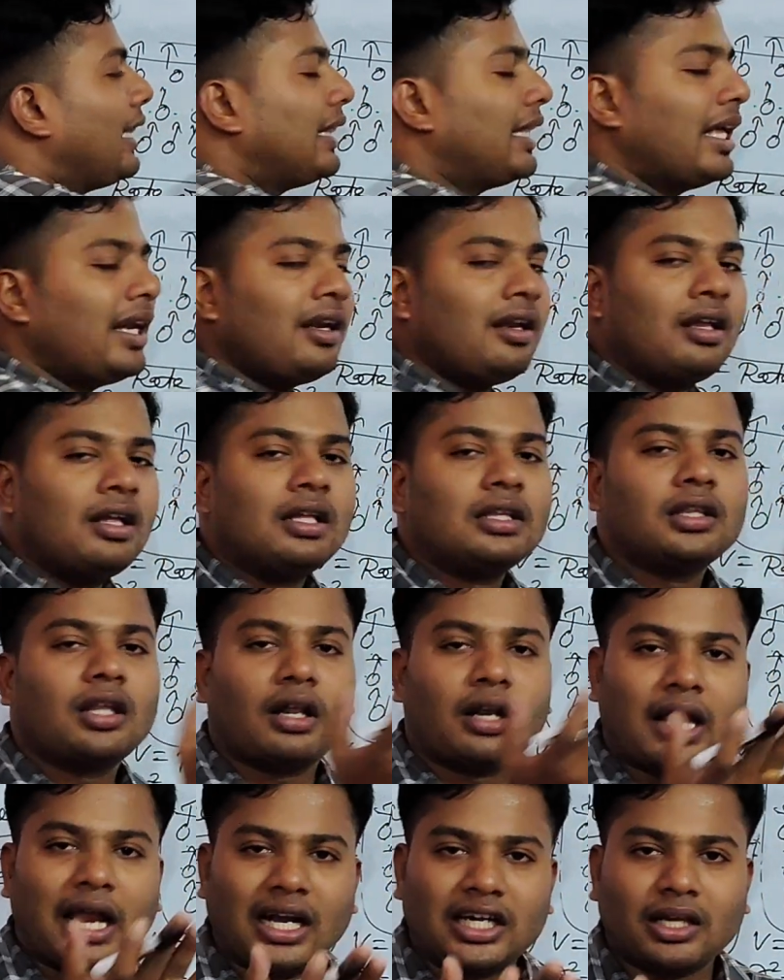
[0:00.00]
then
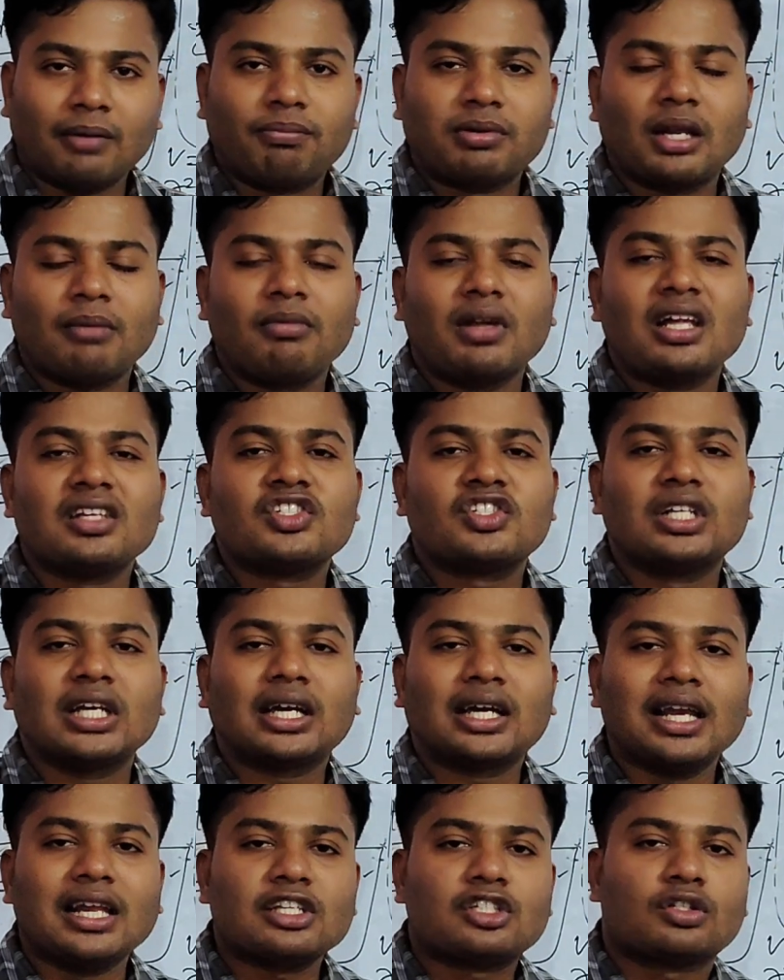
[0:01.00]
the rate of creaming is
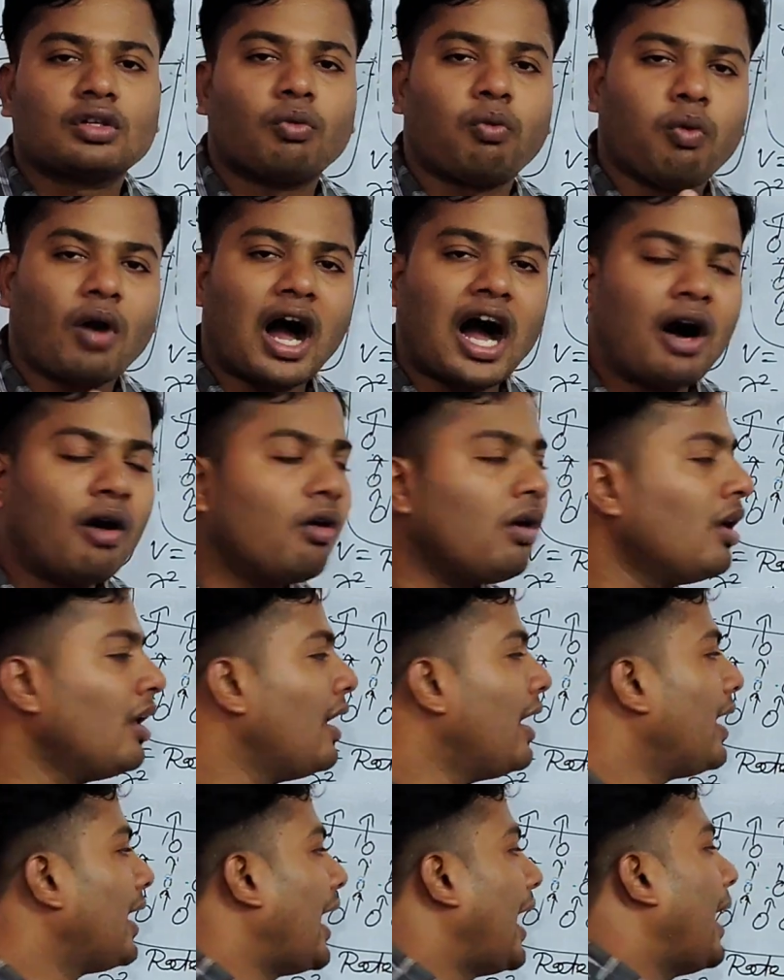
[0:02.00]
decreased. How?
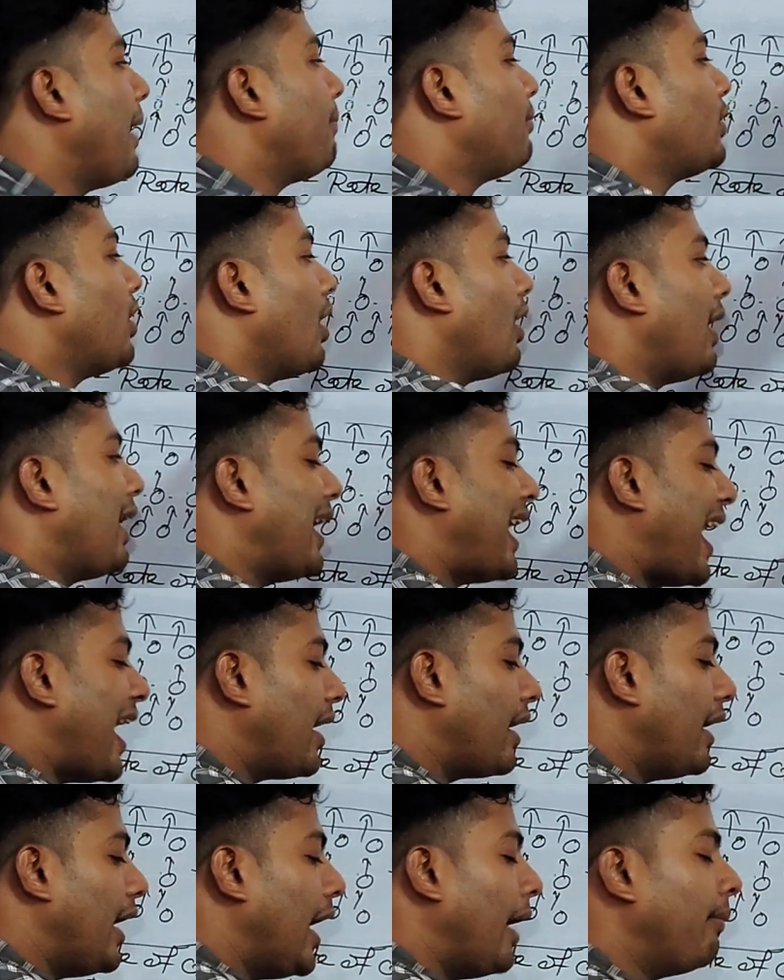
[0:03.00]
Now if
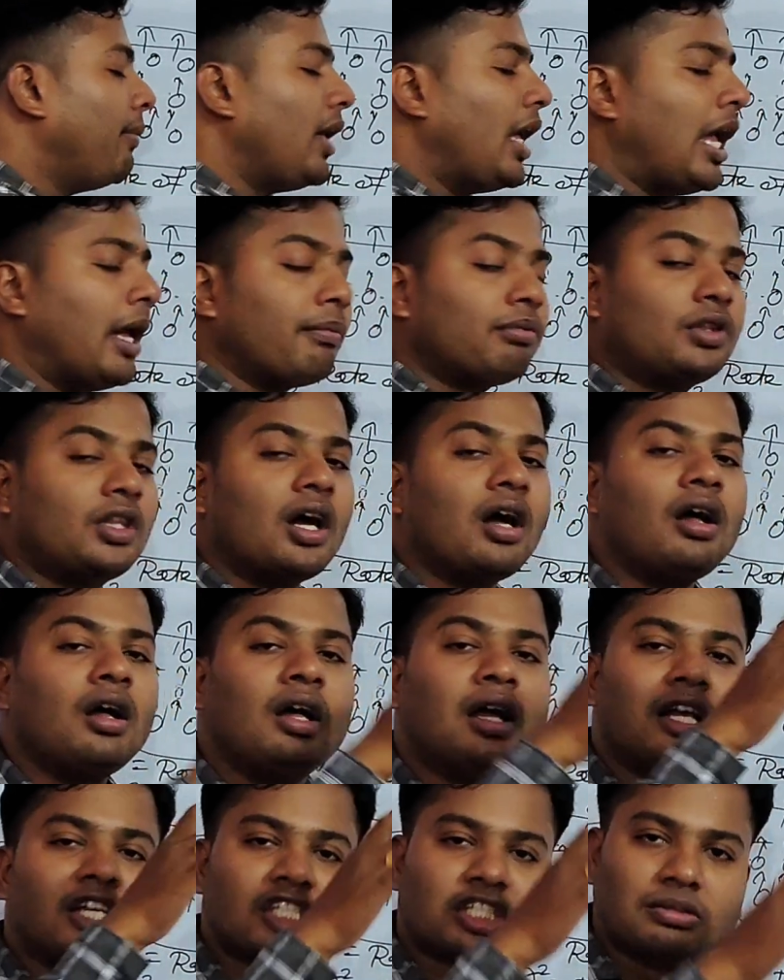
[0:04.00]
the
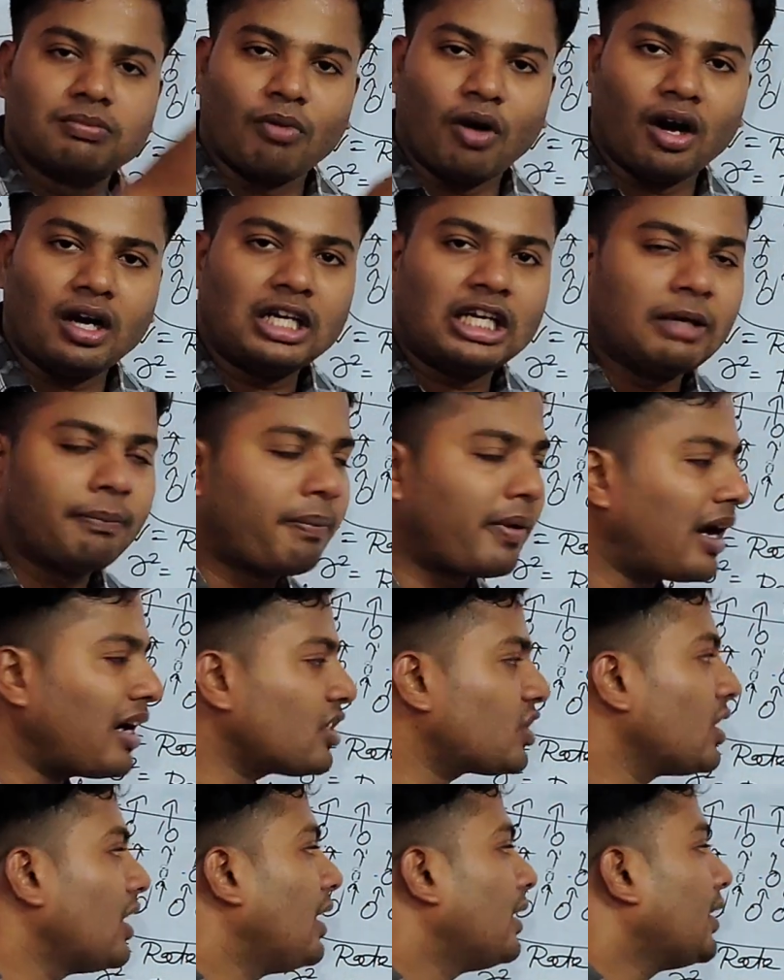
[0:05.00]
small
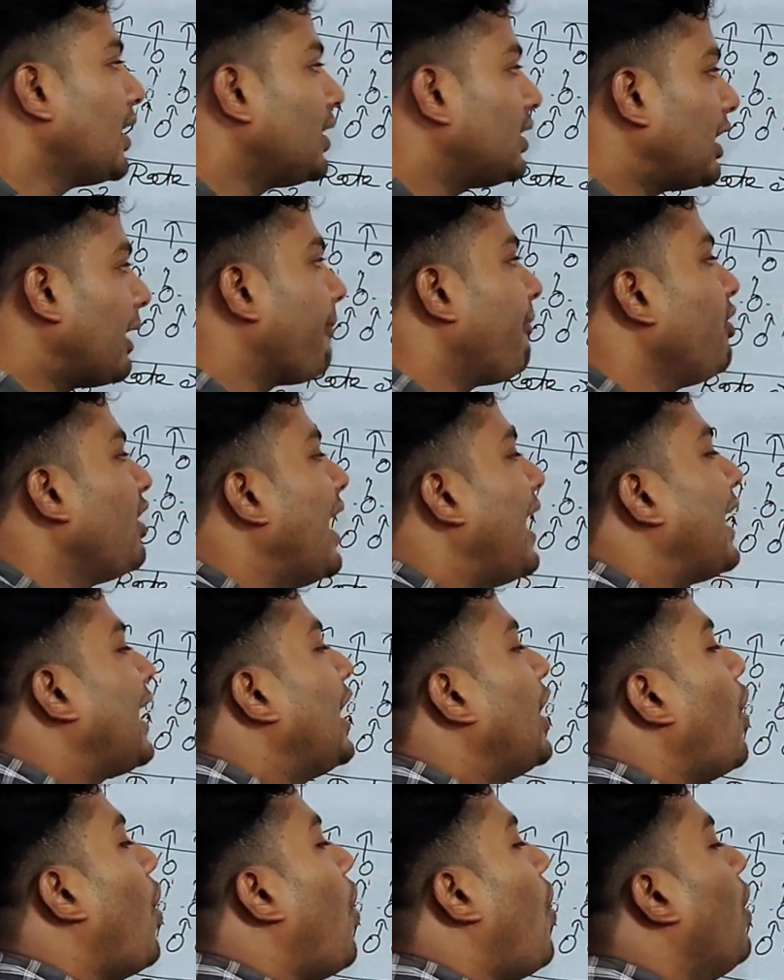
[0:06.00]
difference, then
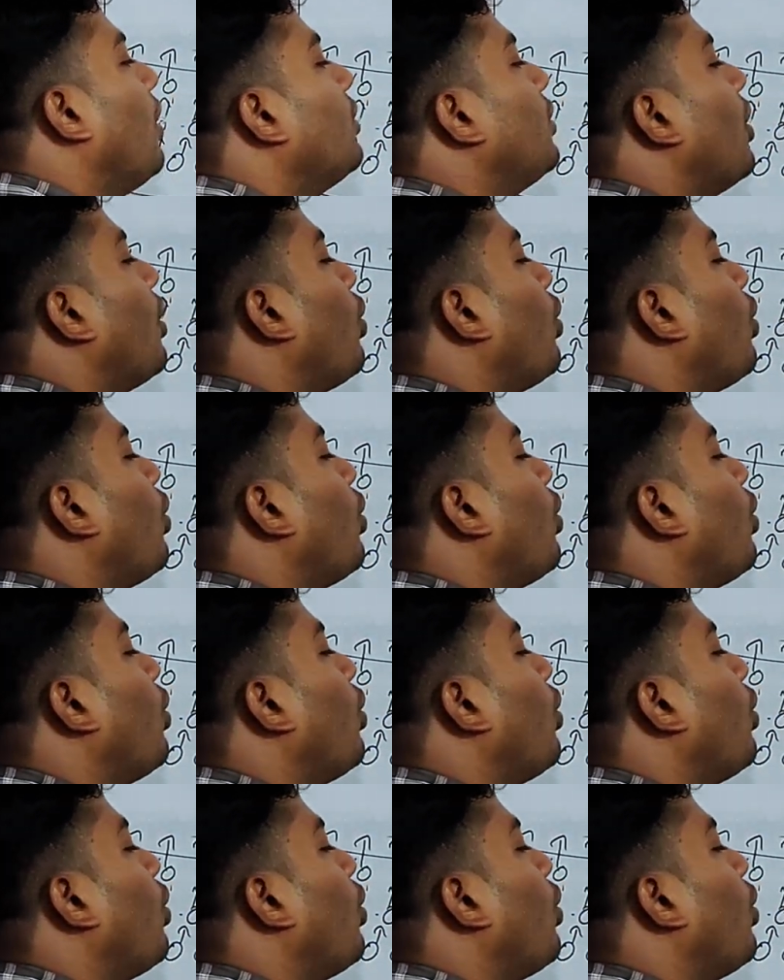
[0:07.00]
definitely all